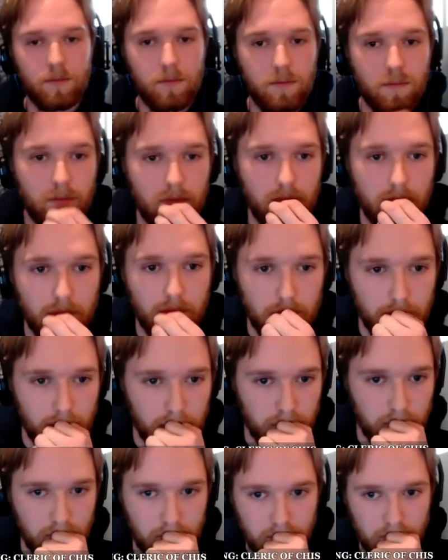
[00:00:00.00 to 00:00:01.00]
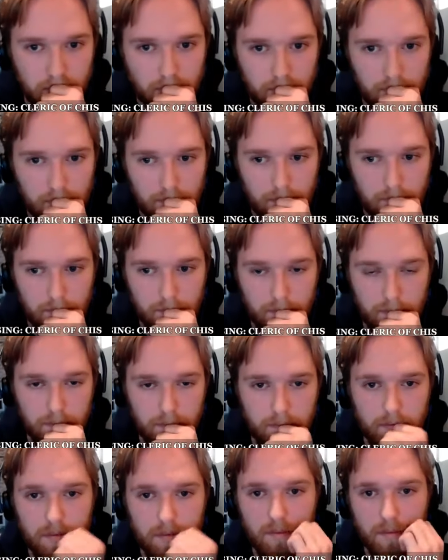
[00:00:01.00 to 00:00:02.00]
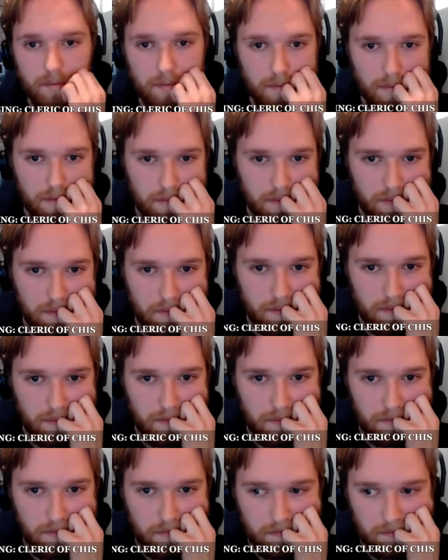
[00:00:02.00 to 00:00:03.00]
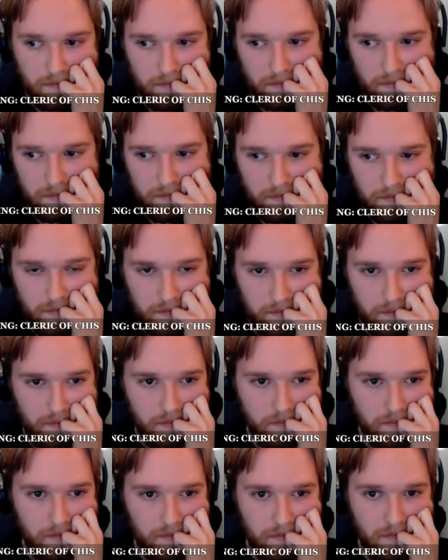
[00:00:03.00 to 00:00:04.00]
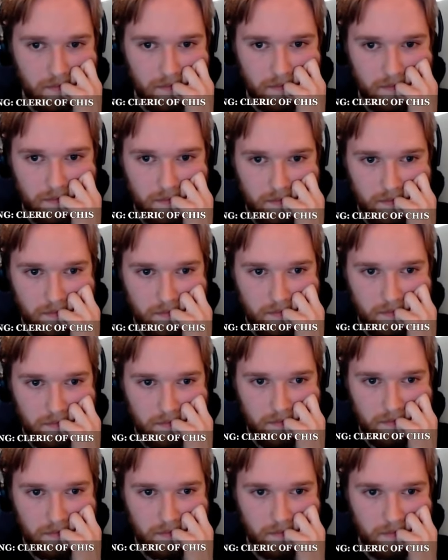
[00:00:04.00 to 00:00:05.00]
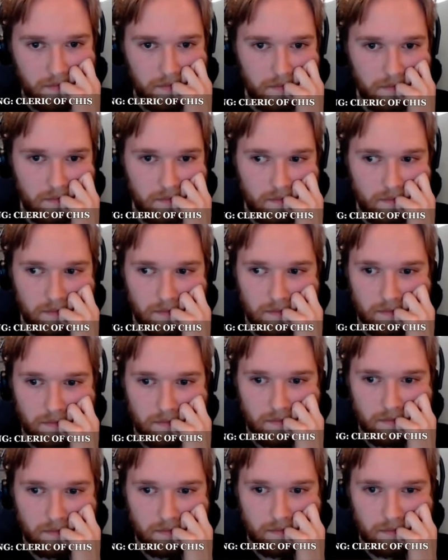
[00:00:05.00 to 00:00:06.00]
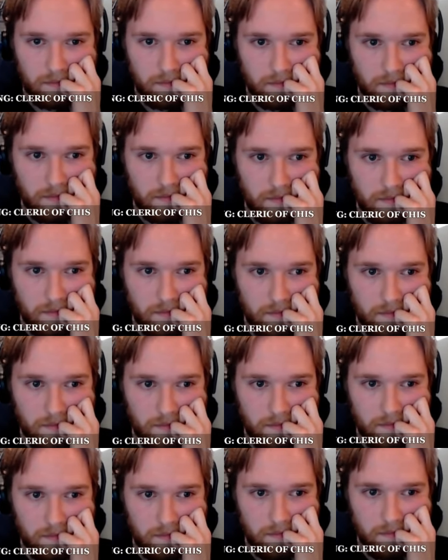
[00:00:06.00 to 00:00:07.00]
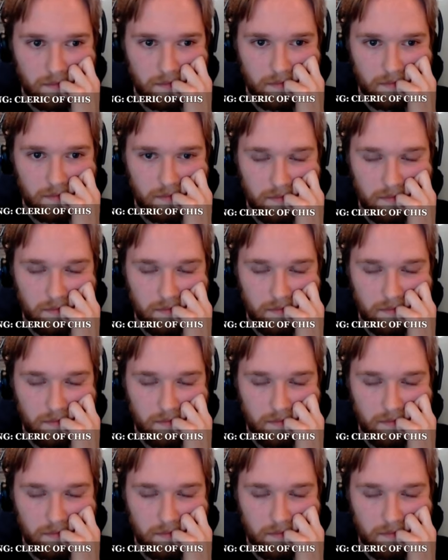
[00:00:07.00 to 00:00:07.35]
(silent)